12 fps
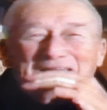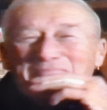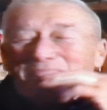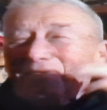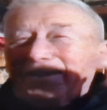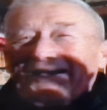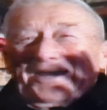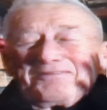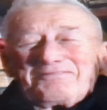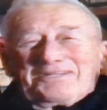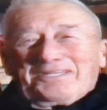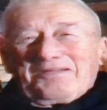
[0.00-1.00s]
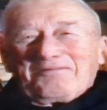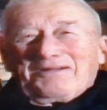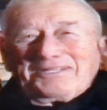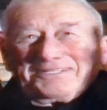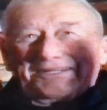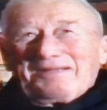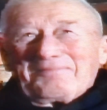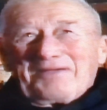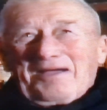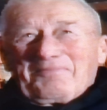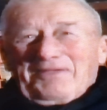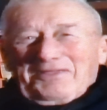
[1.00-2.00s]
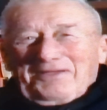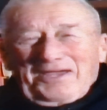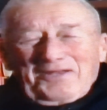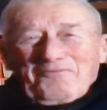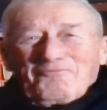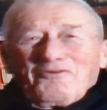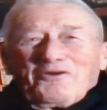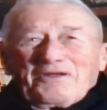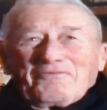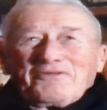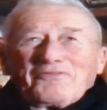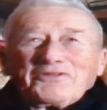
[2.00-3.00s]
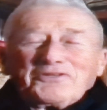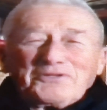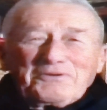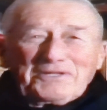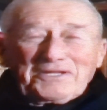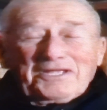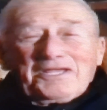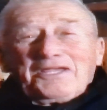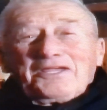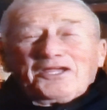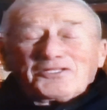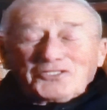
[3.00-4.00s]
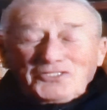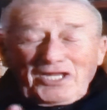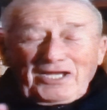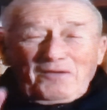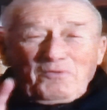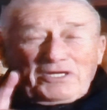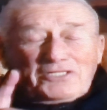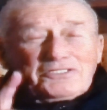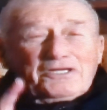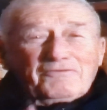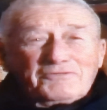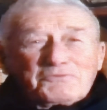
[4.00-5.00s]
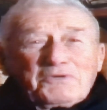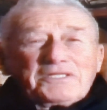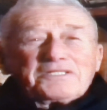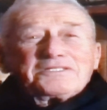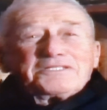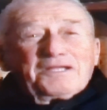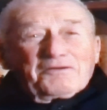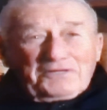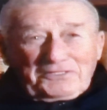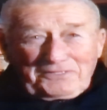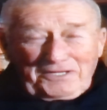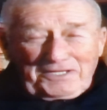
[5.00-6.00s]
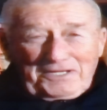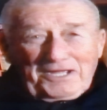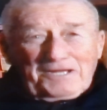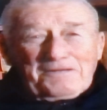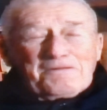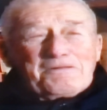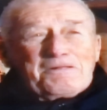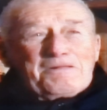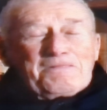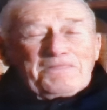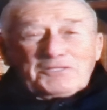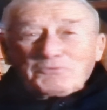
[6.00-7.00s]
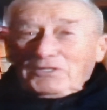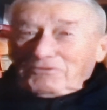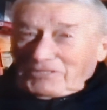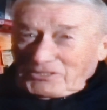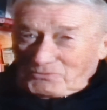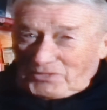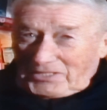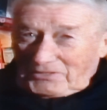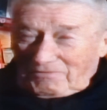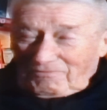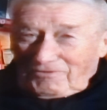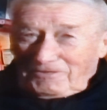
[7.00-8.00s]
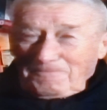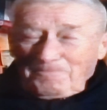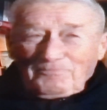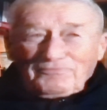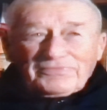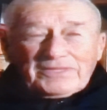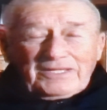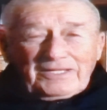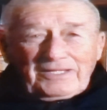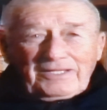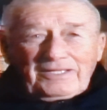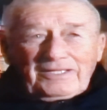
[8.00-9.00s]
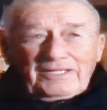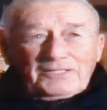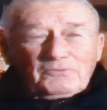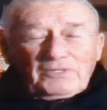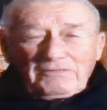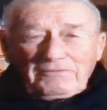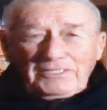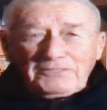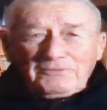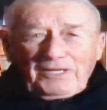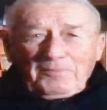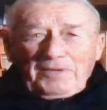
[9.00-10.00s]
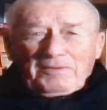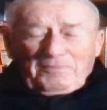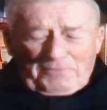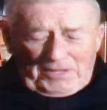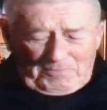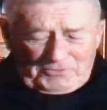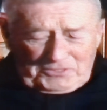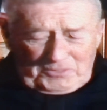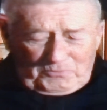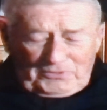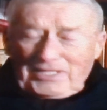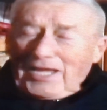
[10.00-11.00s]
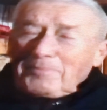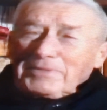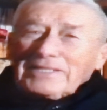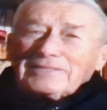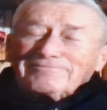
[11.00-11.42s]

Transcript: Me, I don't care what you are. I don't vote. I have nothing to do with it. Incidentally, I'm one of Jehovah's Witnesses, and I'm going to tell you that. That's one of the reasons why I don't vote. That's one of the reasons why I'm still pretty happy.